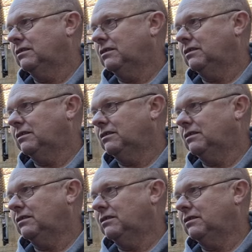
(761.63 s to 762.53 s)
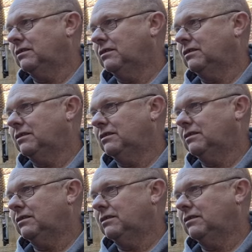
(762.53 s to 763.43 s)

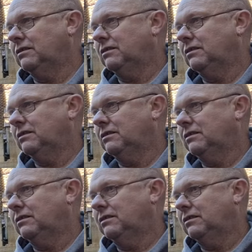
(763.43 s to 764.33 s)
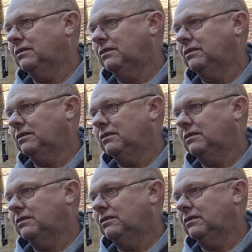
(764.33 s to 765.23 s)

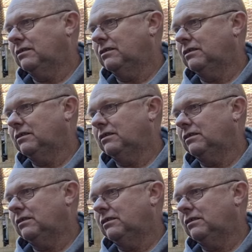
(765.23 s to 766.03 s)
[no speech]